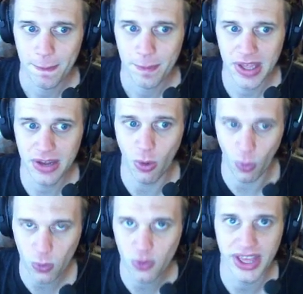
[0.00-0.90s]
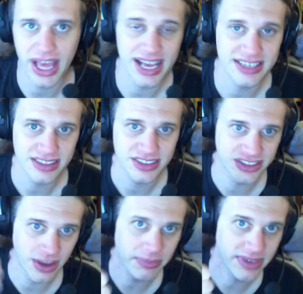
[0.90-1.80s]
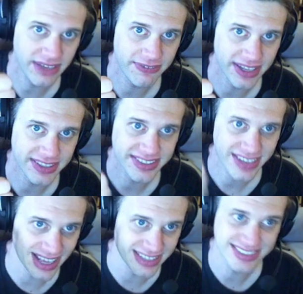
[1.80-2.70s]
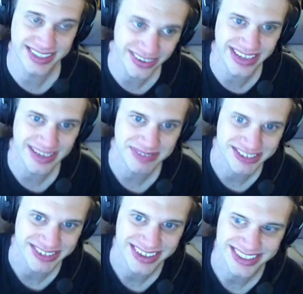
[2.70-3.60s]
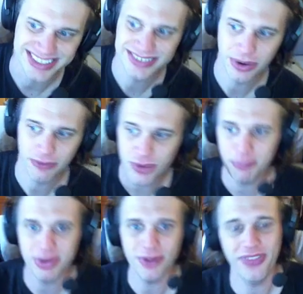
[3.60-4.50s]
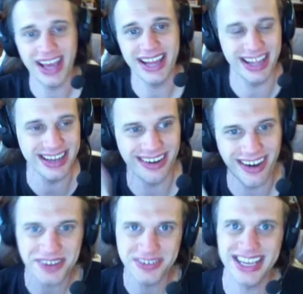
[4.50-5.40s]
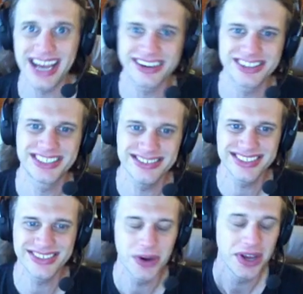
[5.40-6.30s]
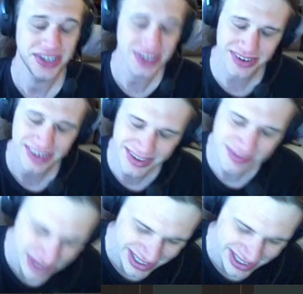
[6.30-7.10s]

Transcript: it only has some defense and skill damage reduction. So if you built that and an auto attacker shoots you, you're gonna be